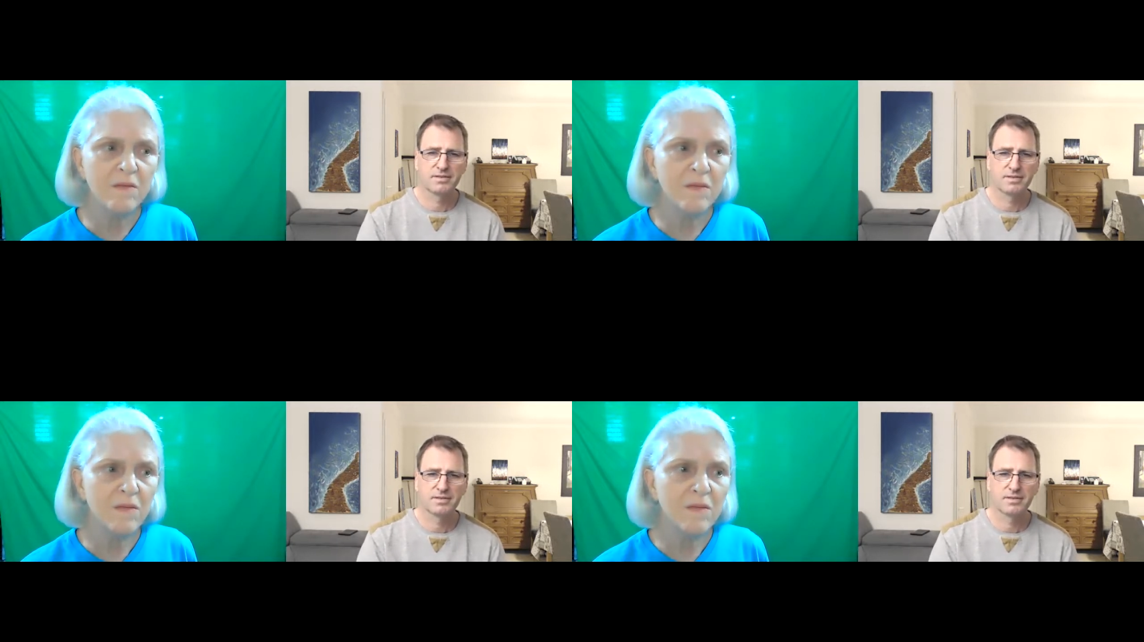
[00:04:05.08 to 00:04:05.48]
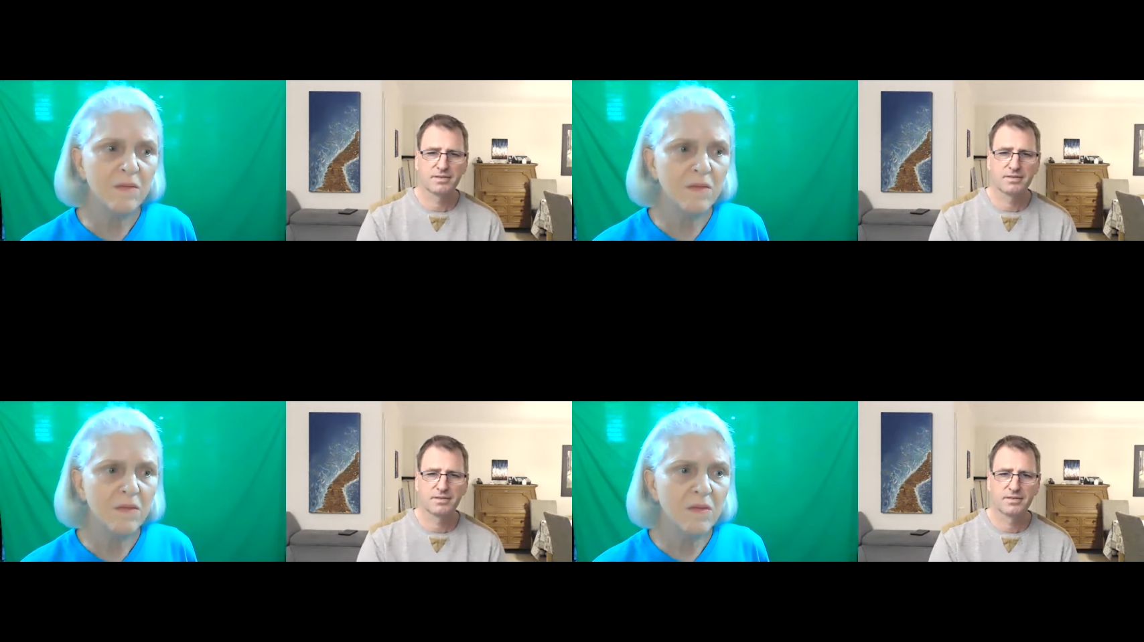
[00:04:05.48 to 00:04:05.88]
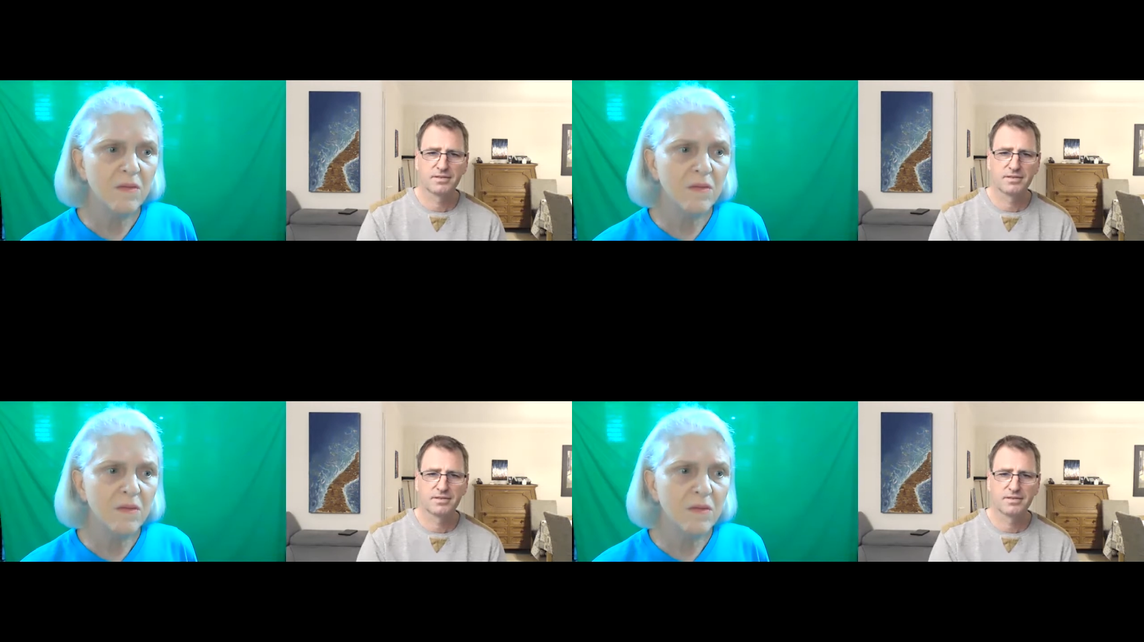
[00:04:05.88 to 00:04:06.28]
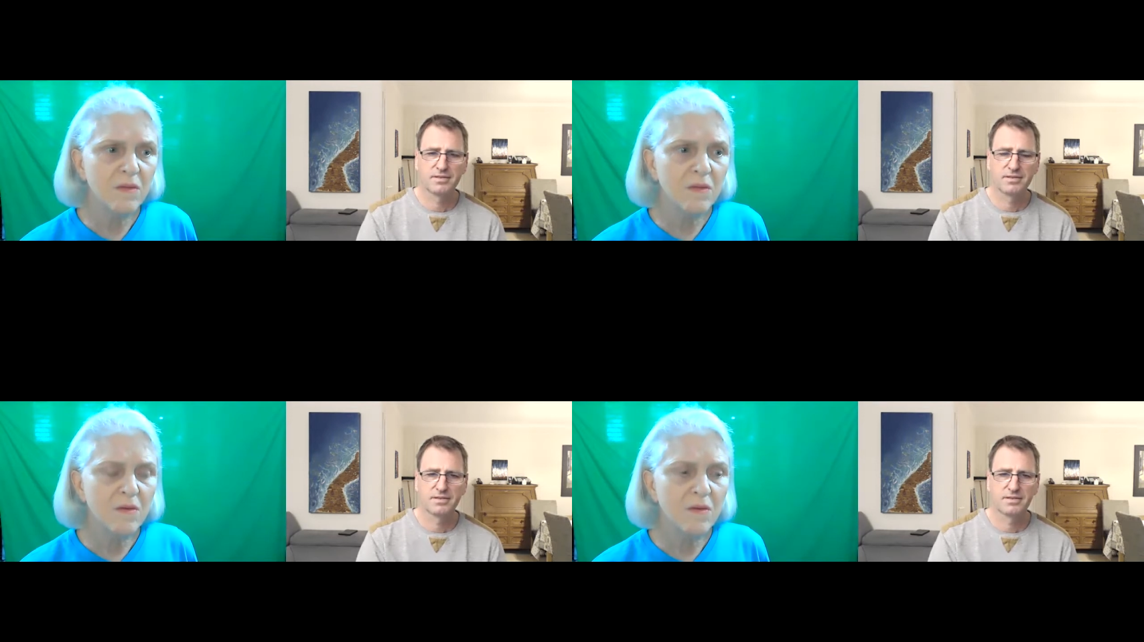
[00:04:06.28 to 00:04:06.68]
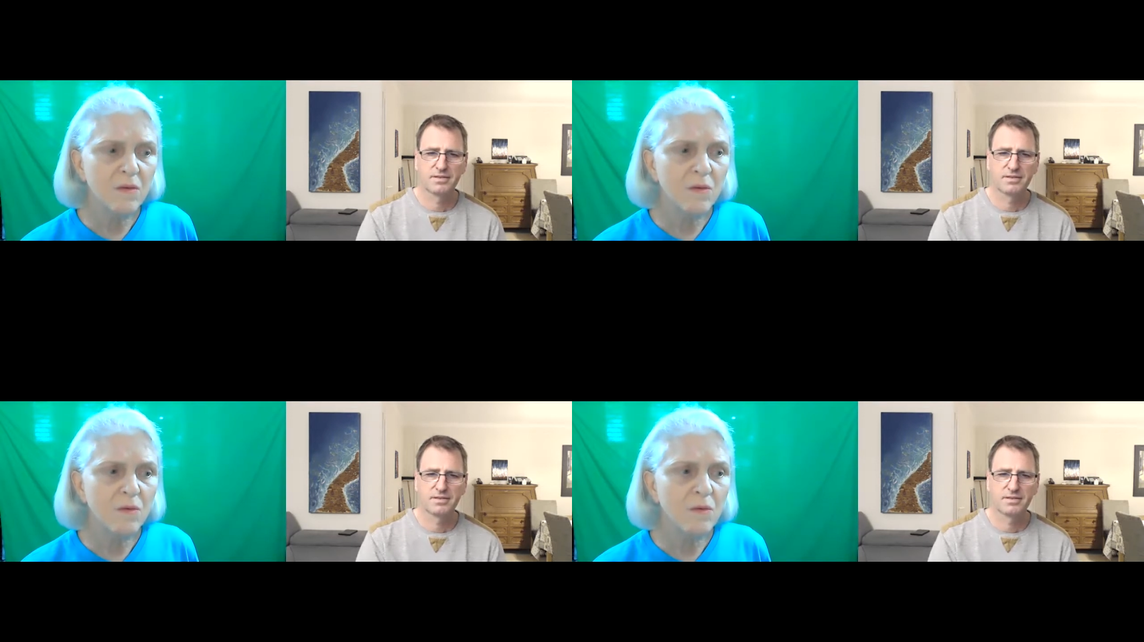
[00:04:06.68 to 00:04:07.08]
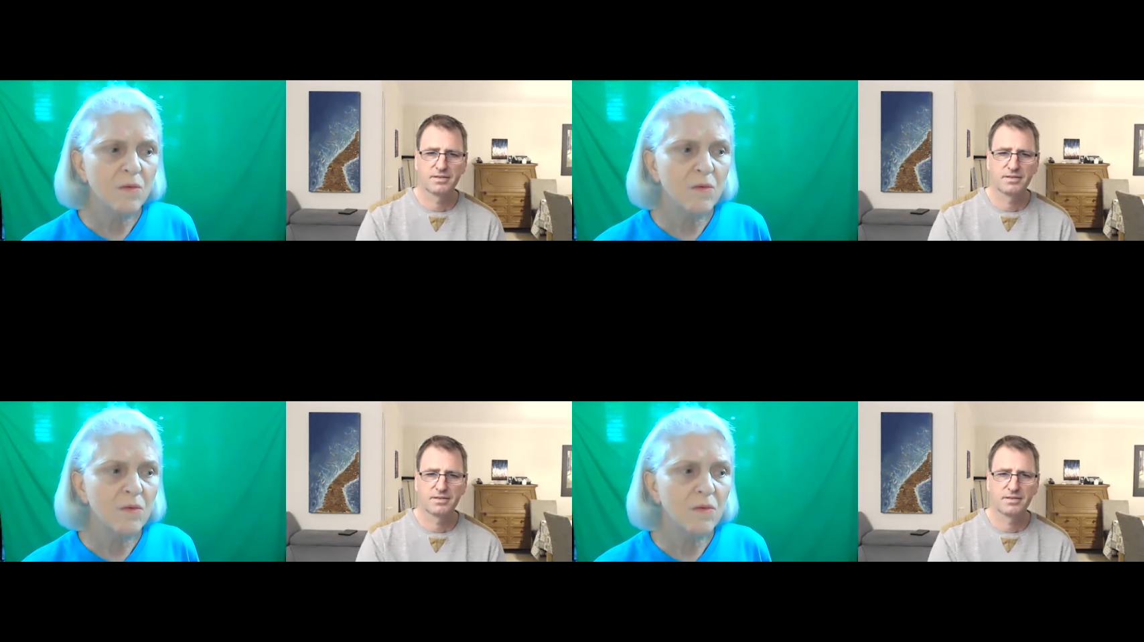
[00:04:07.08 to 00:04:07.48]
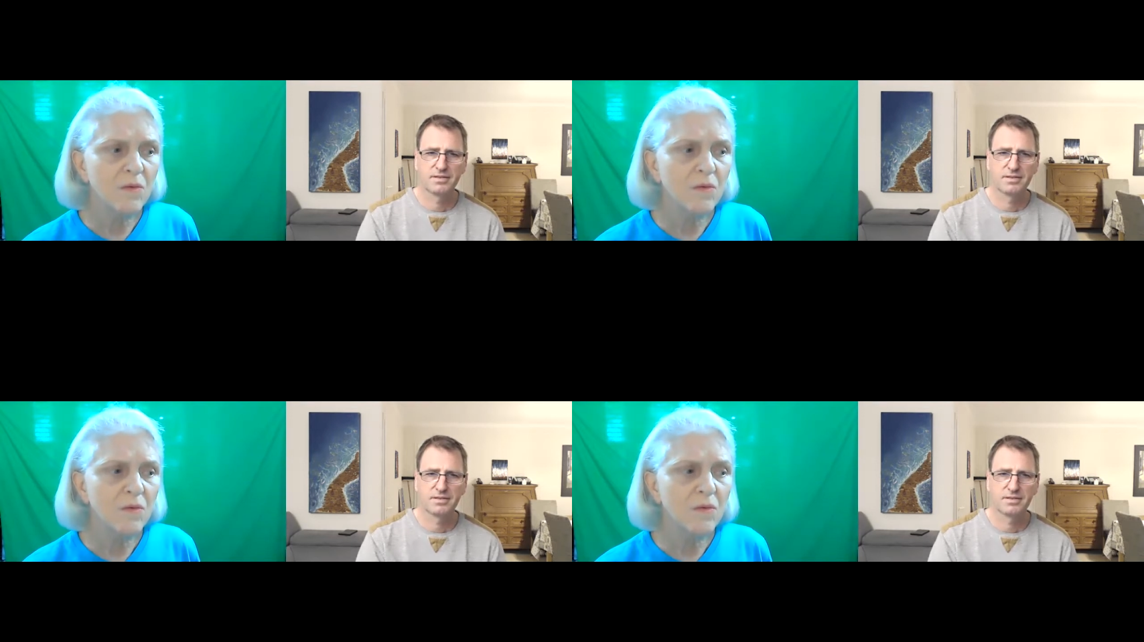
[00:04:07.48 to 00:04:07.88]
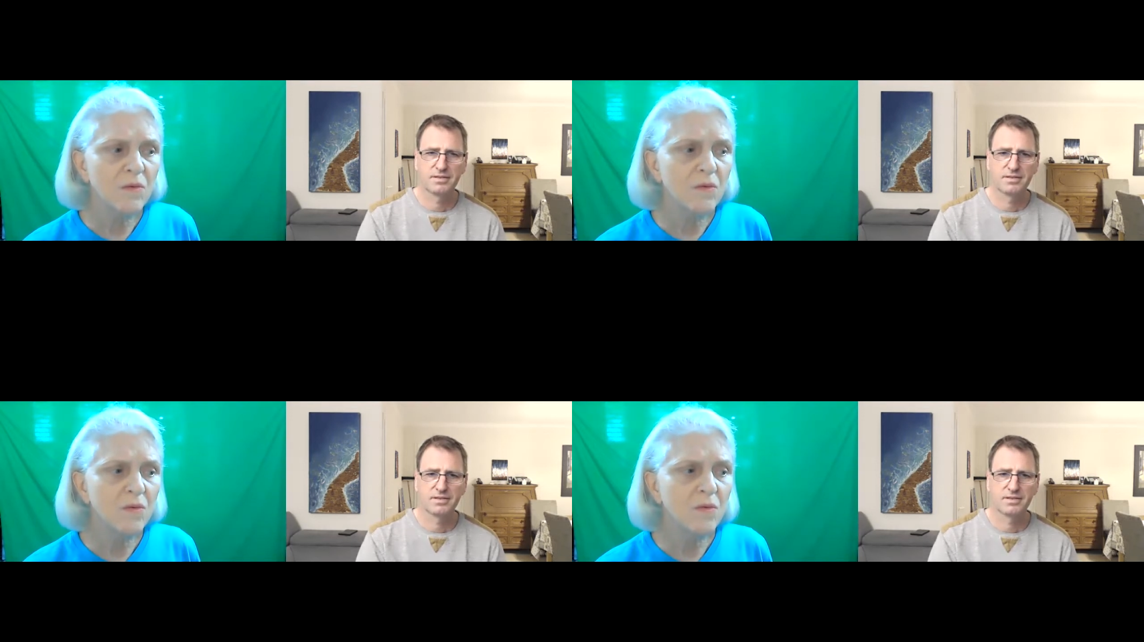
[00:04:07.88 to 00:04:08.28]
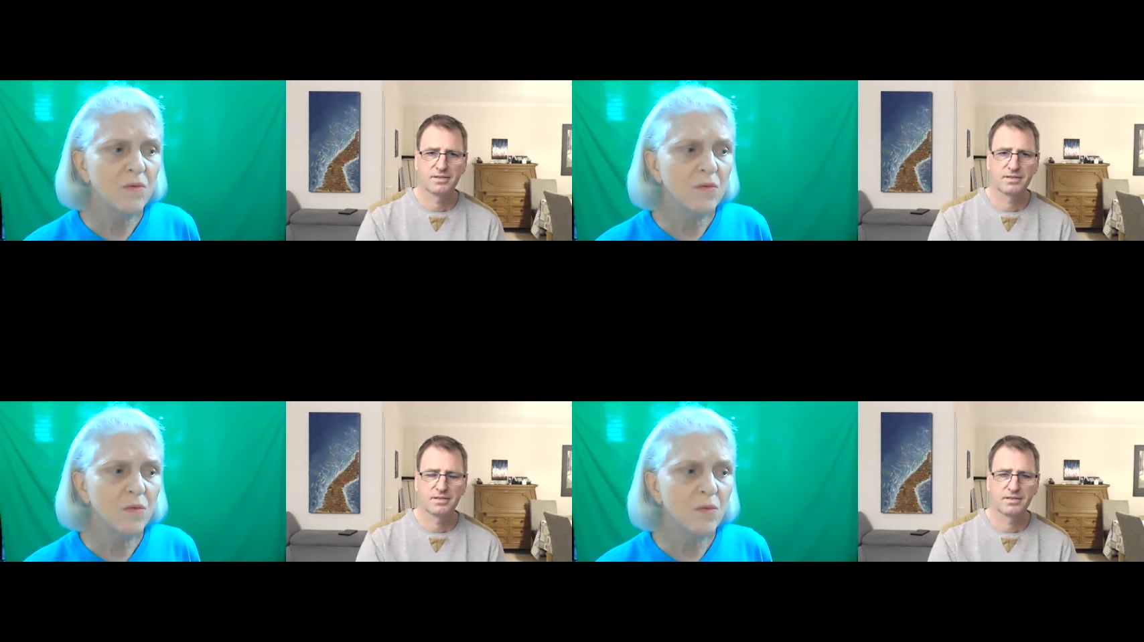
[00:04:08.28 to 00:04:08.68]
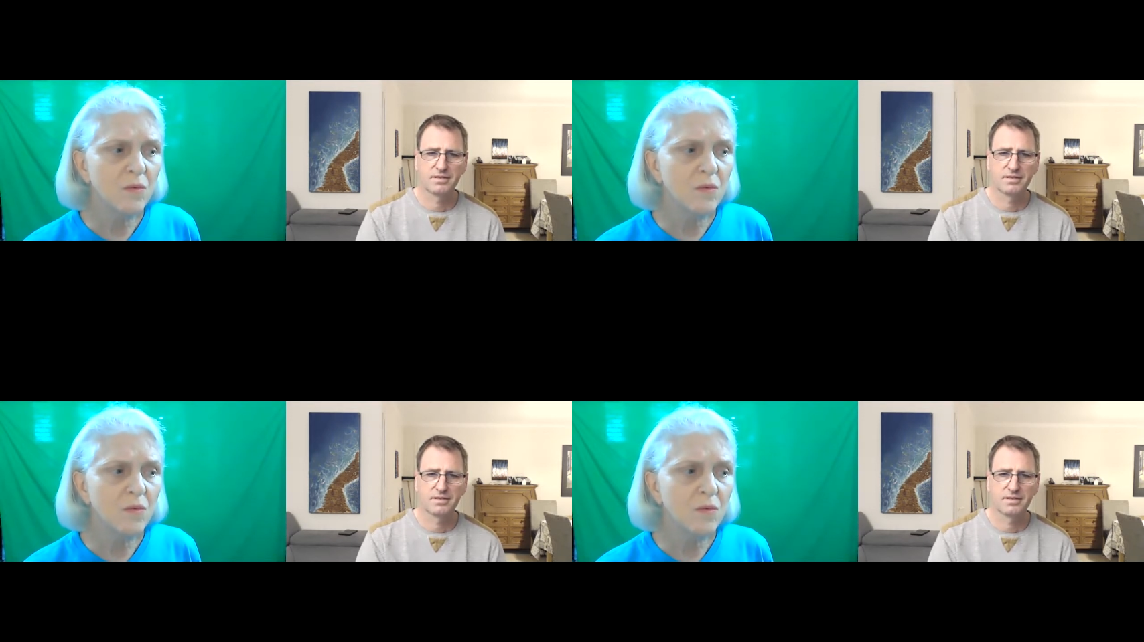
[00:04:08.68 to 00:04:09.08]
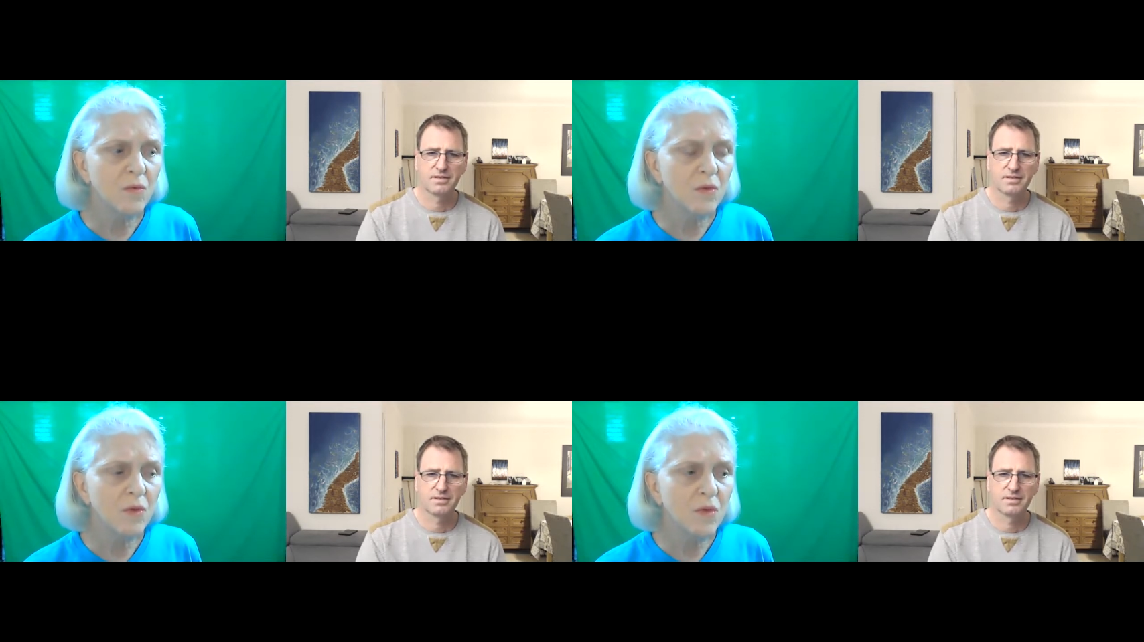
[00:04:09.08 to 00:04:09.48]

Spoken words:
Nobody speaks.